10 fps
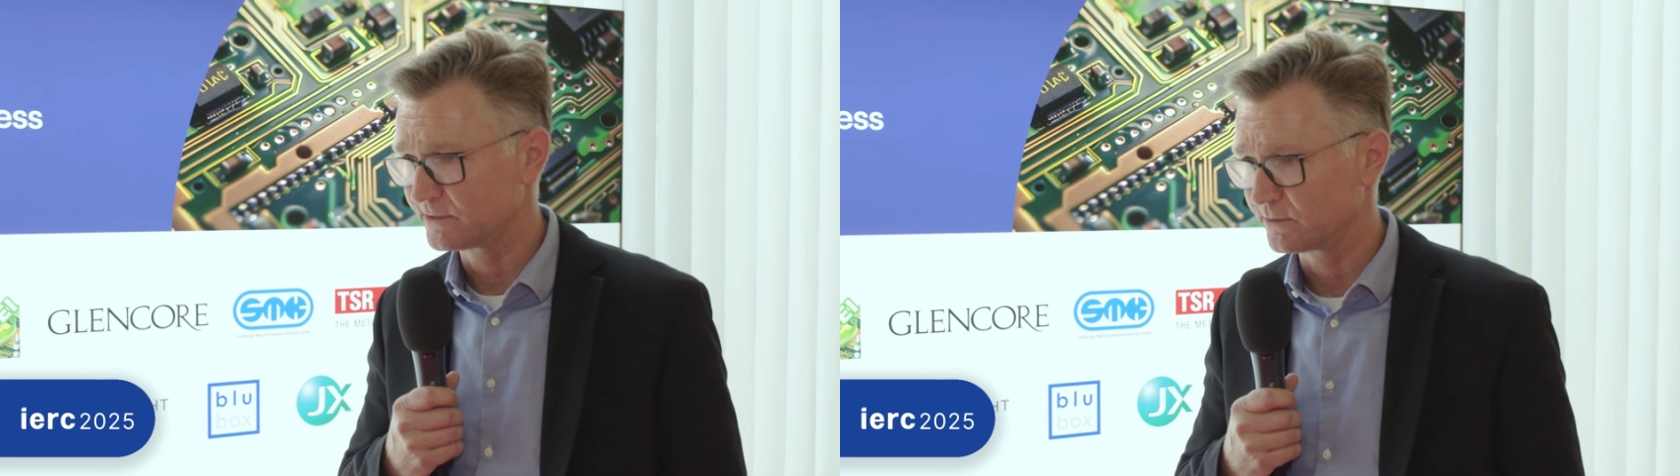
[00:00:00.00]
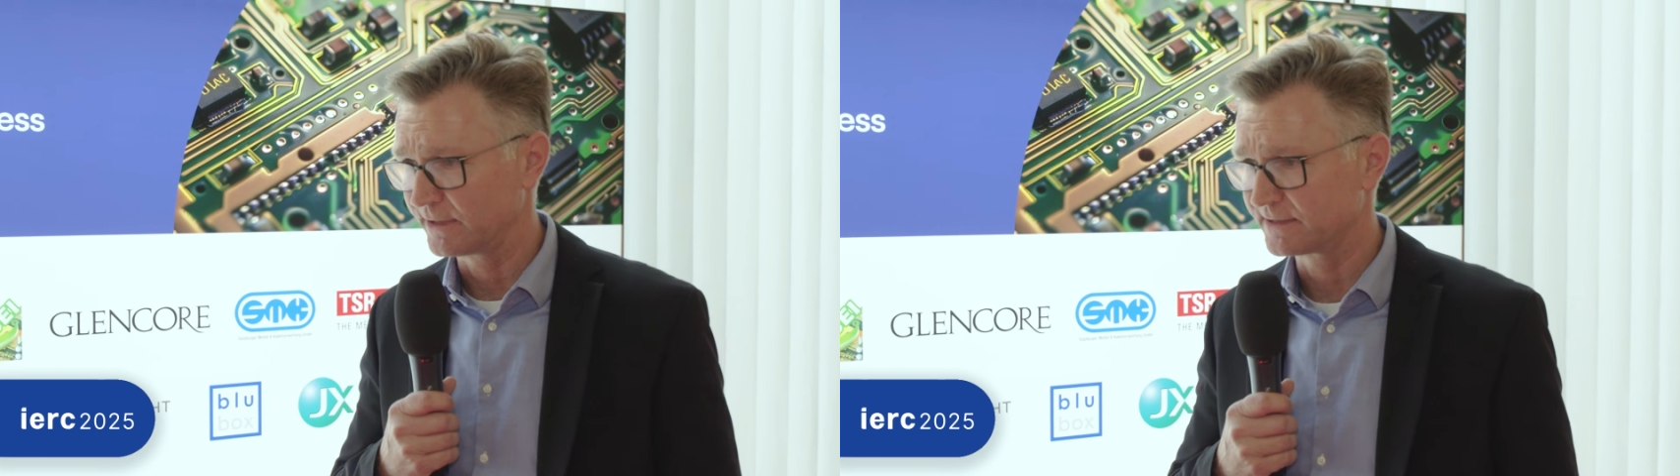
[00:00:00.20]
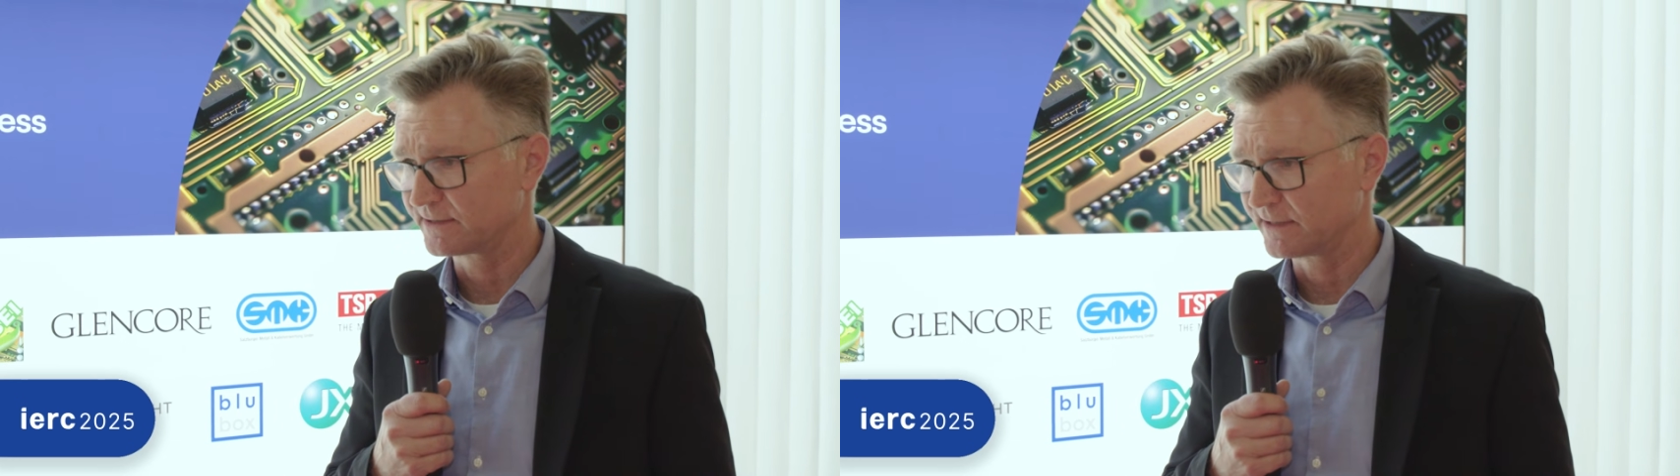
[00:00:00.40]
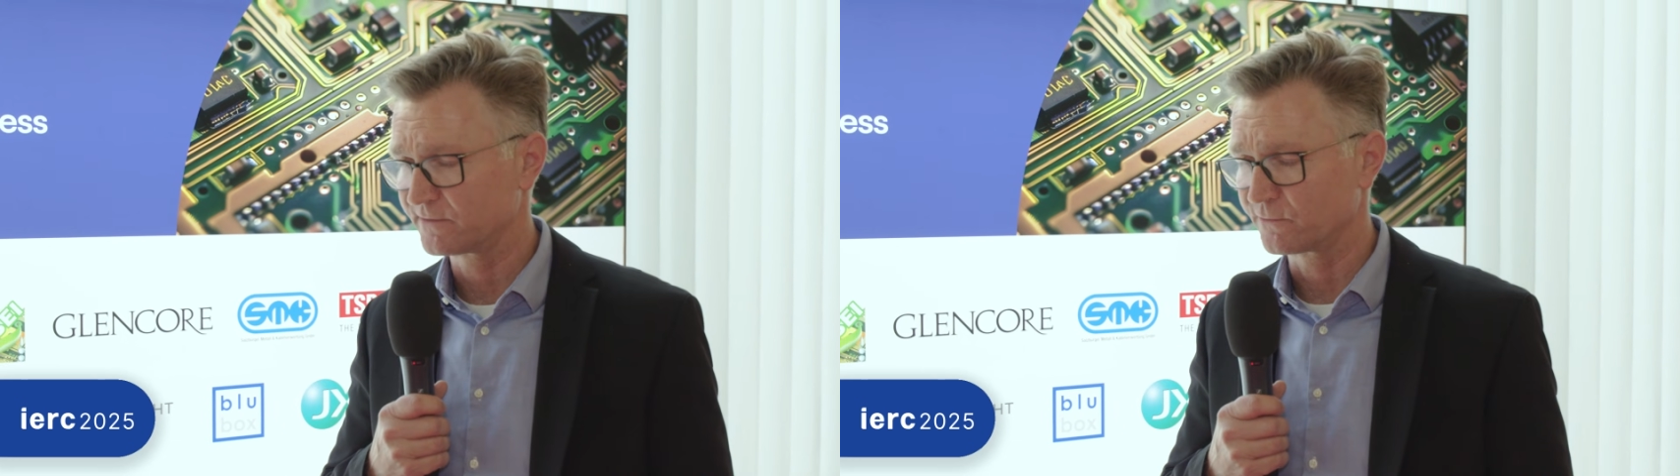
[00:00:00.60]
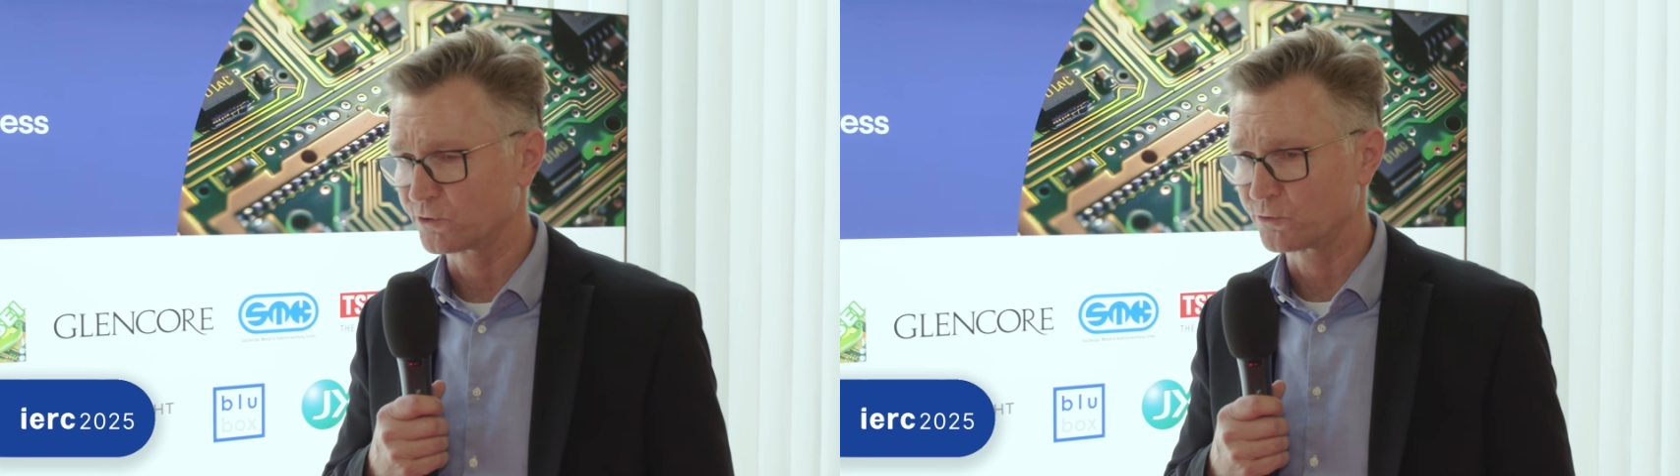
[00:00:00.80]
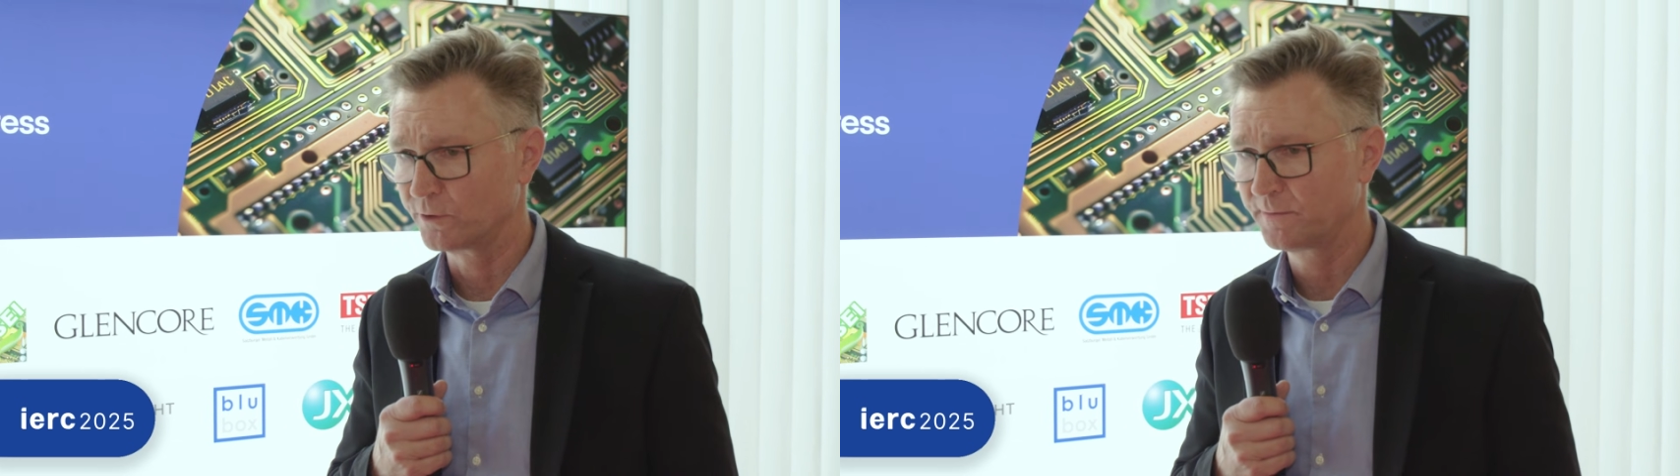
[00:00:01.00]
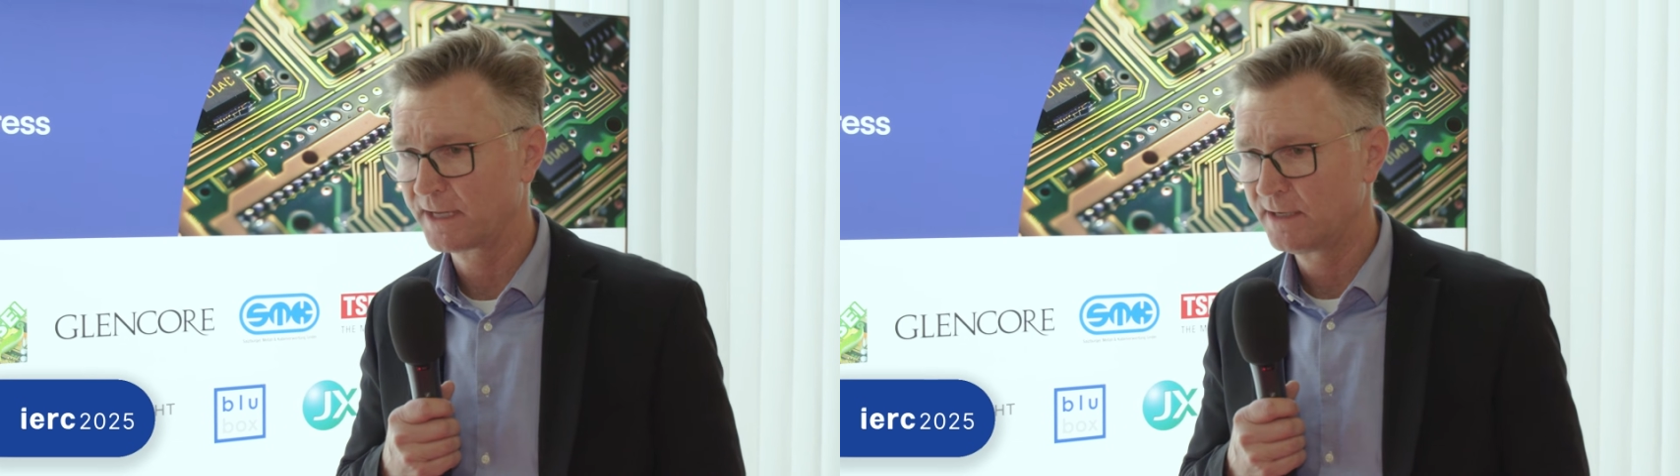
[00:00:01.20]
so that's for sure.